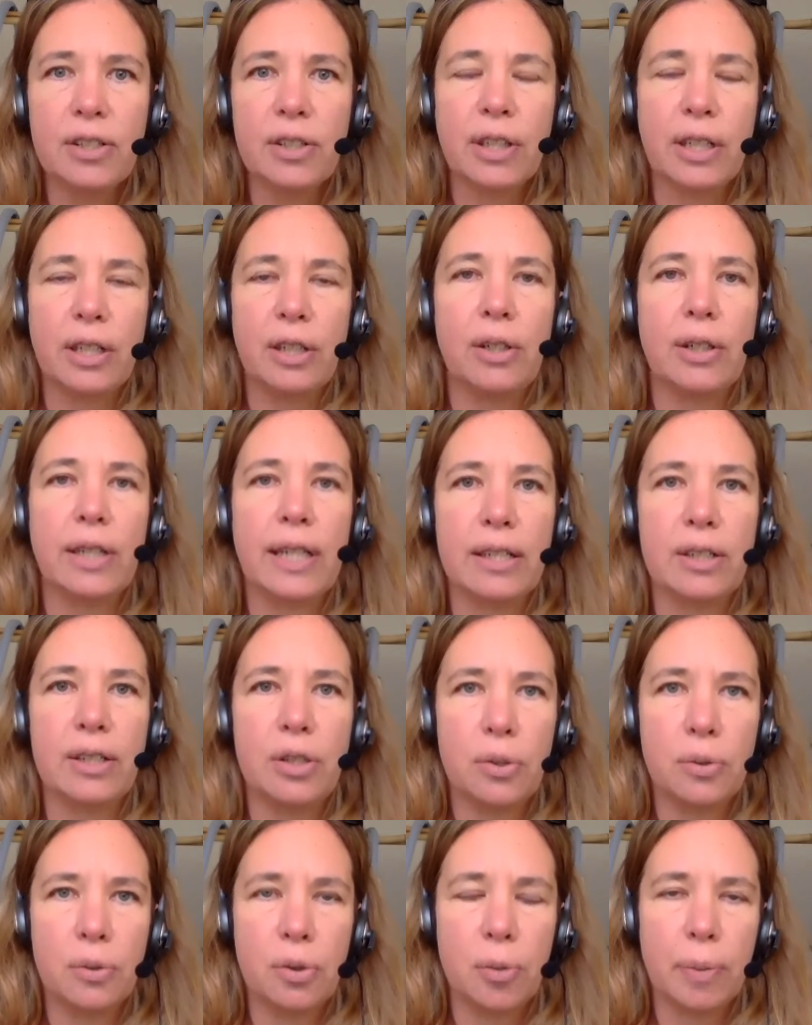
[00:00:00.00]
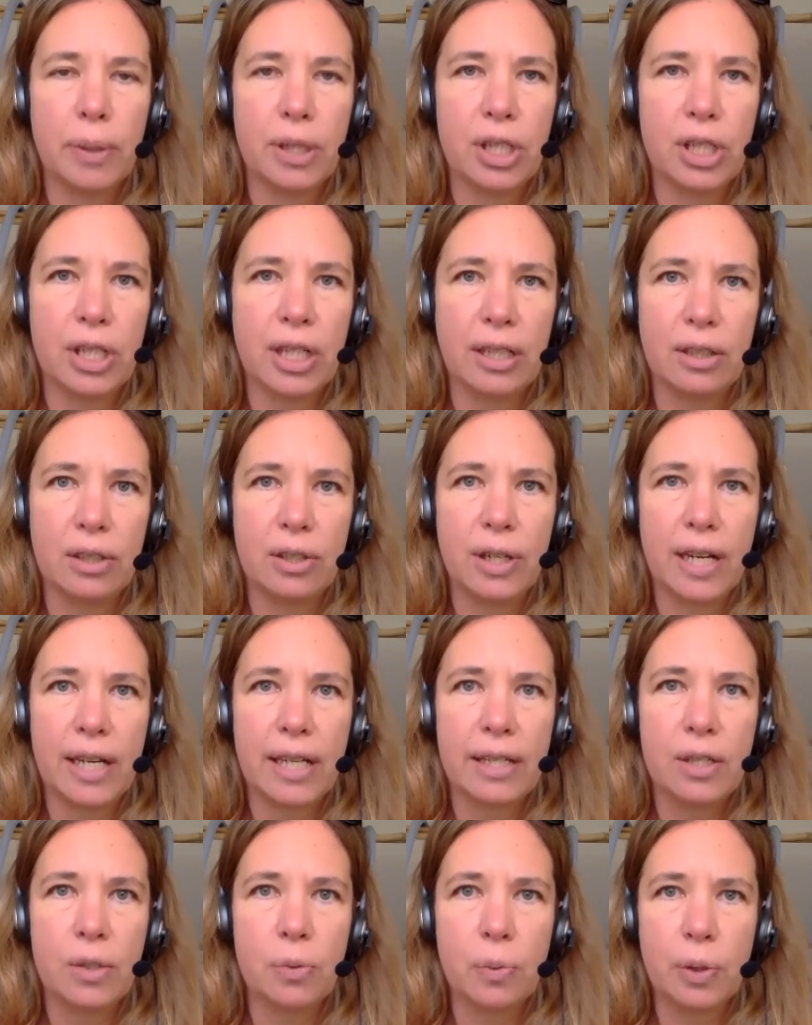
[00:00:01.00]
You can look into Rupert
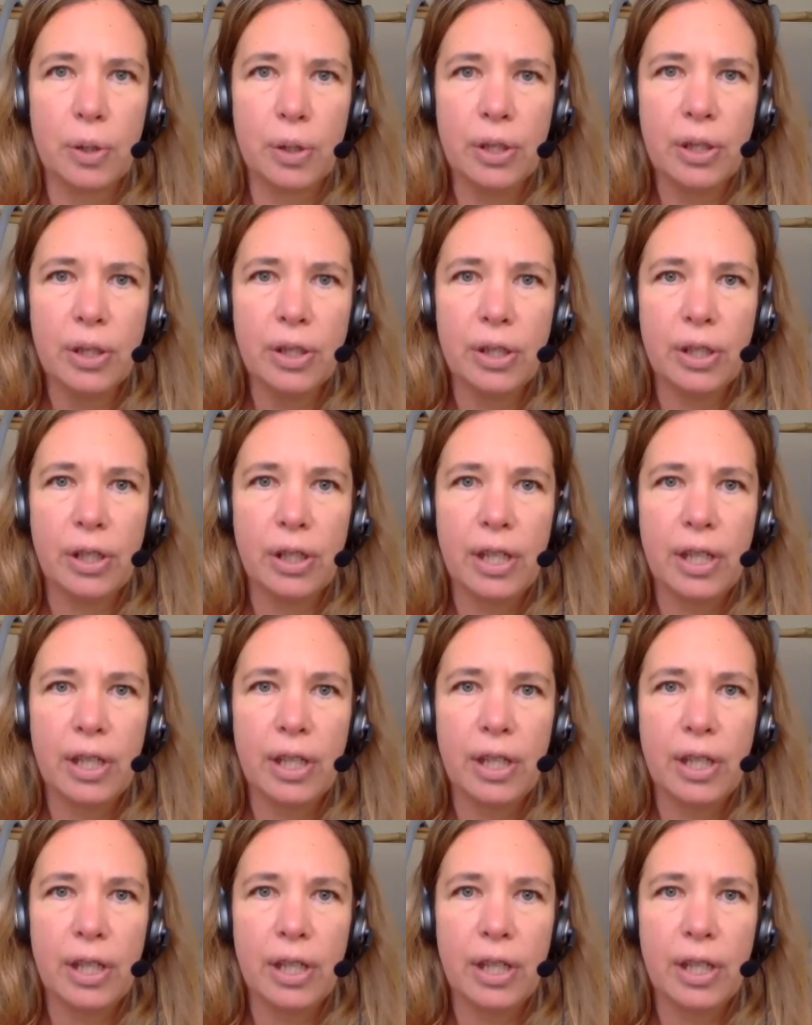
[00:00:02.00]
Sheldrake's work